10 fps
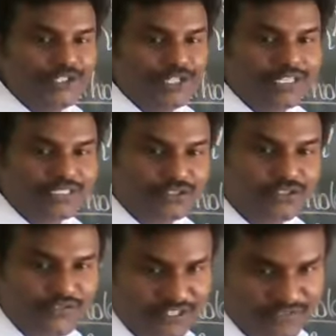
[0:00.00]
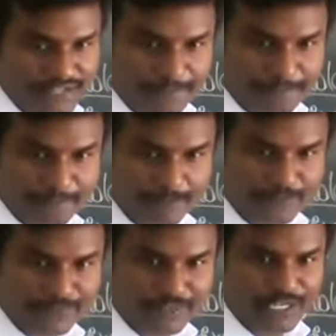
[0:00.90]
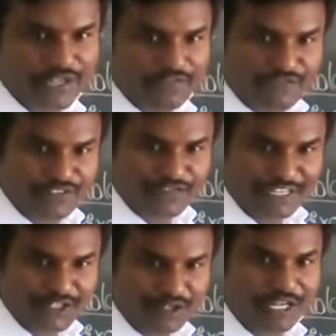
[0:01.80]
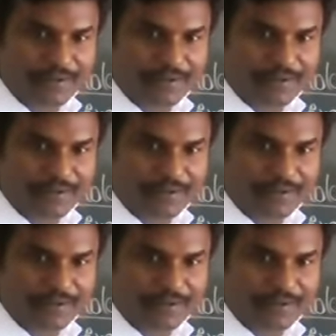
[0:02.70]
starts to 55 to